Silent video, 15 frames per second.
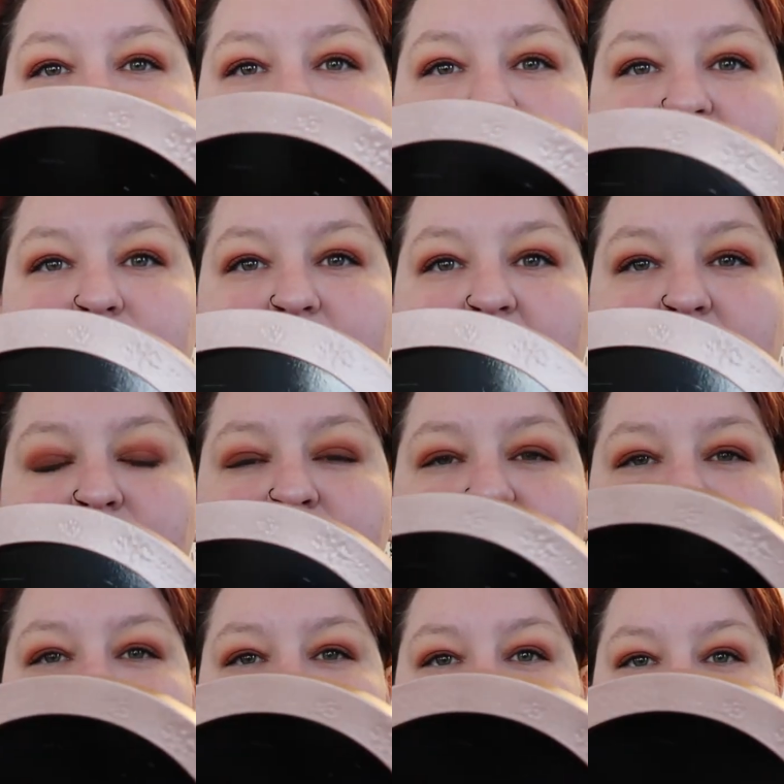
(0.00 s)
some of my
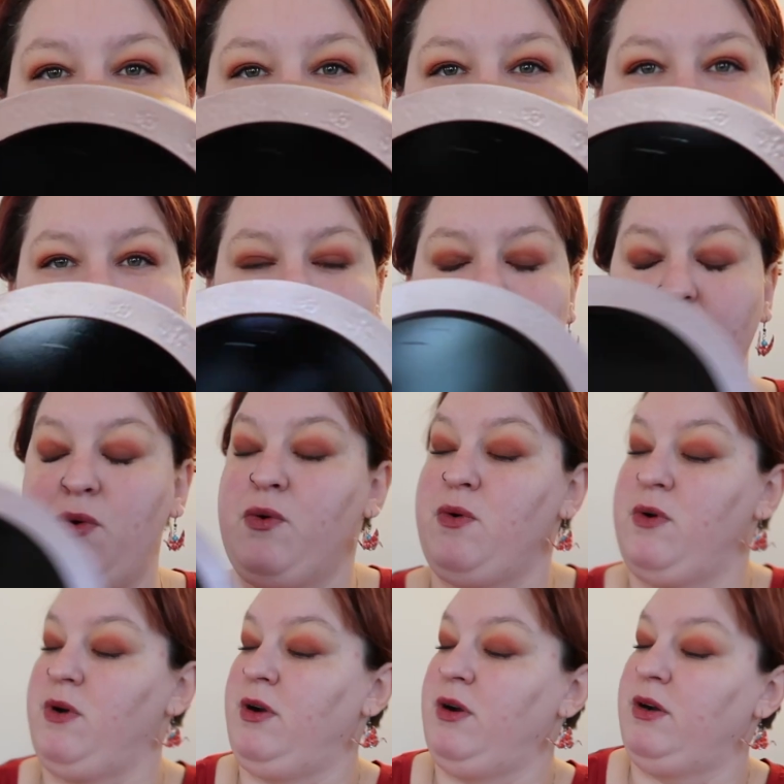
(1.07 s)
crystals
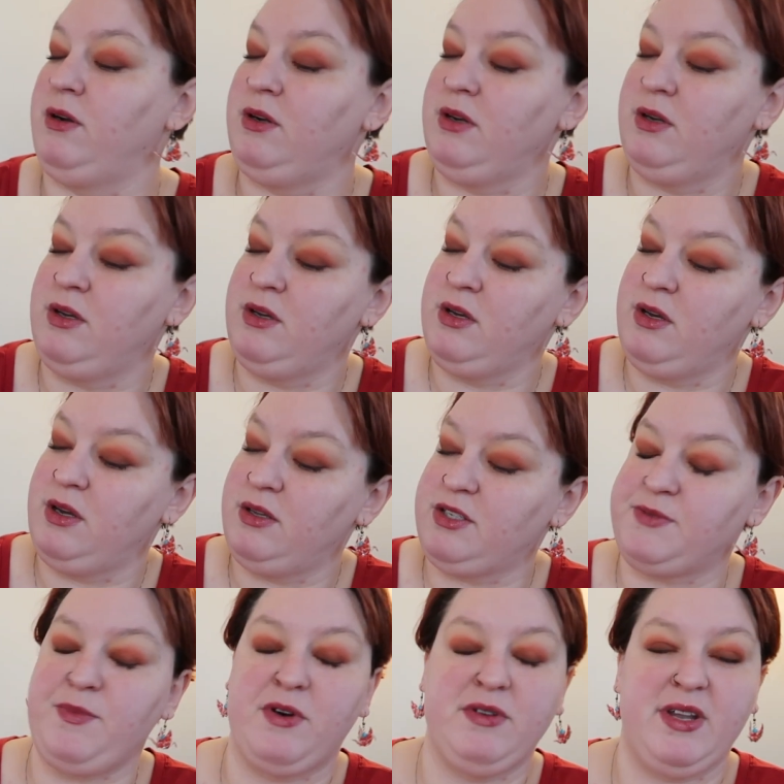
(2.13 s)
or
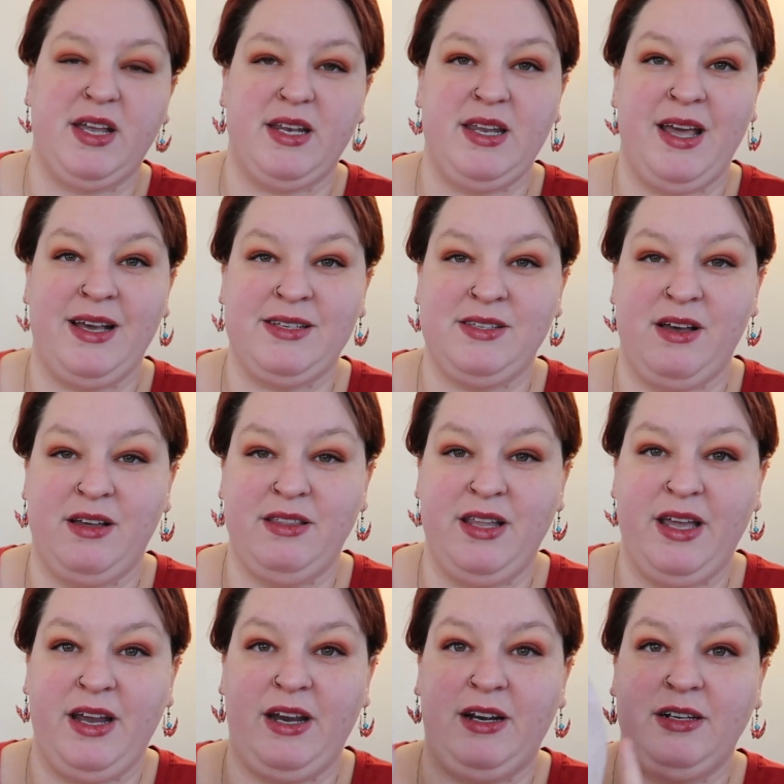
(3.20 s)
small knickknacks on
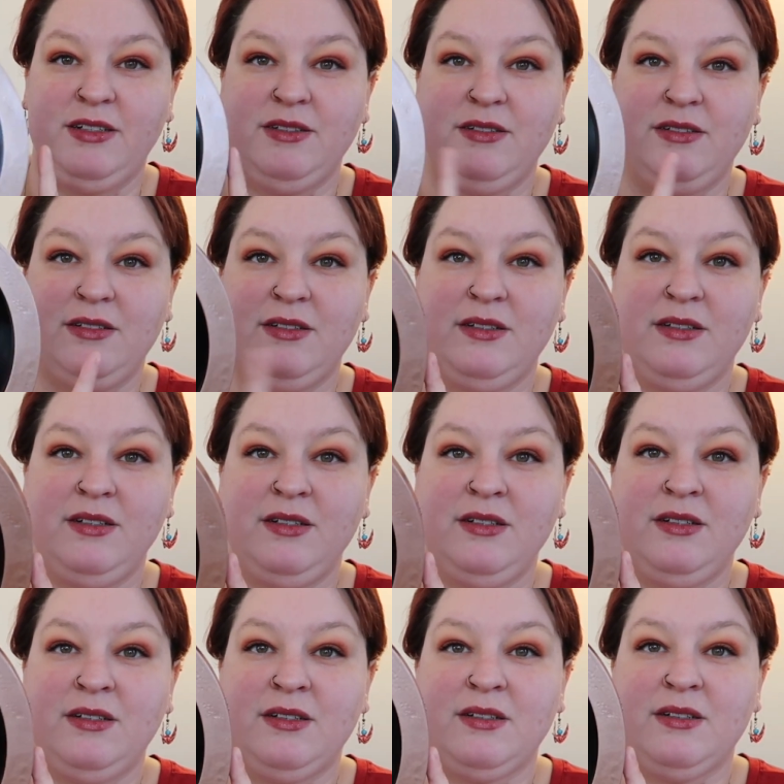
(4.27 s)
there
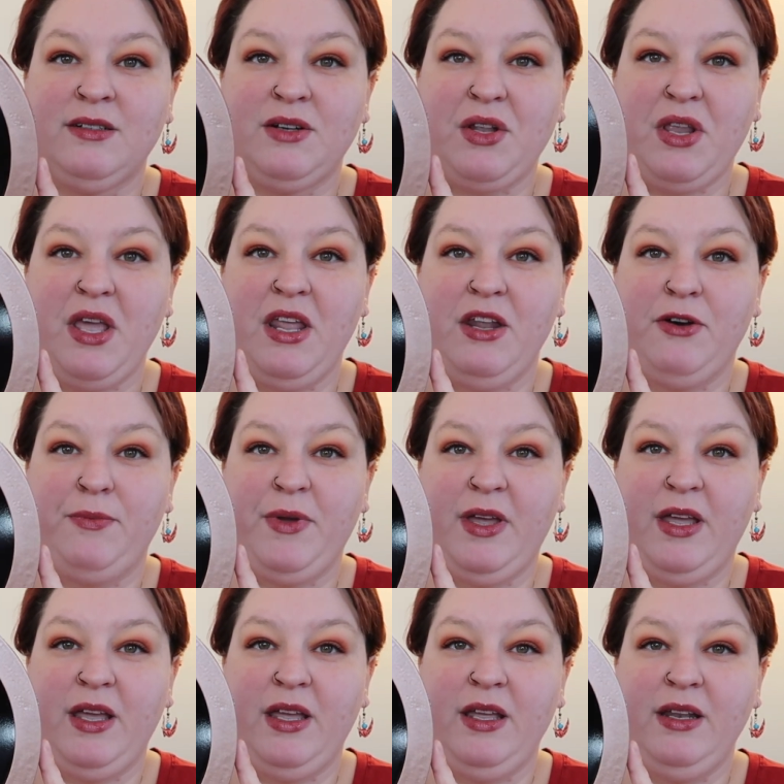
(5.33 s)
and it'll
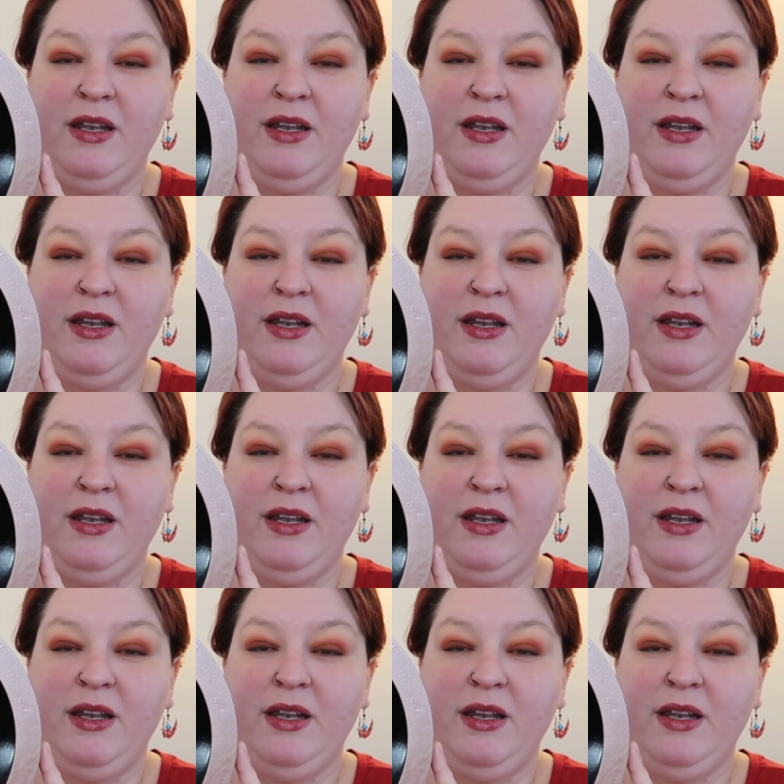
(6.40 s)
be